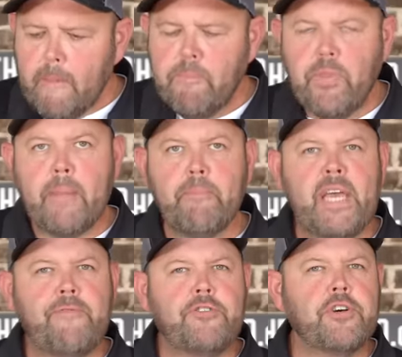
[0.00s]
That
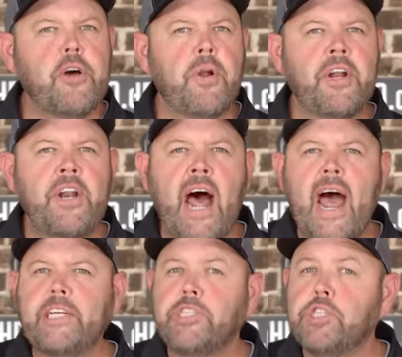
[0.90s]
beef took on a
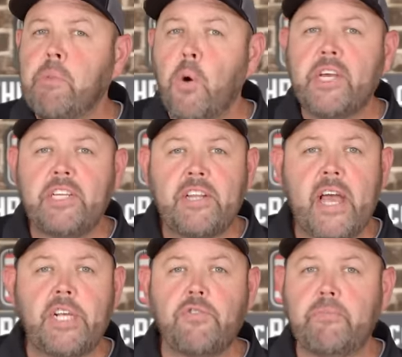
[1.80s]
nice smoky
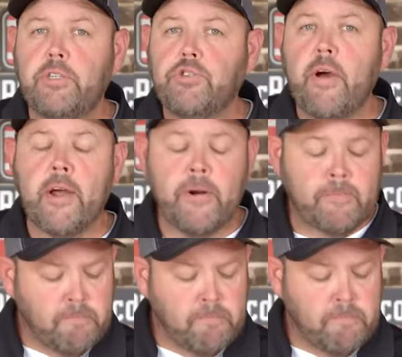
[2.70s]
taste from the Traeger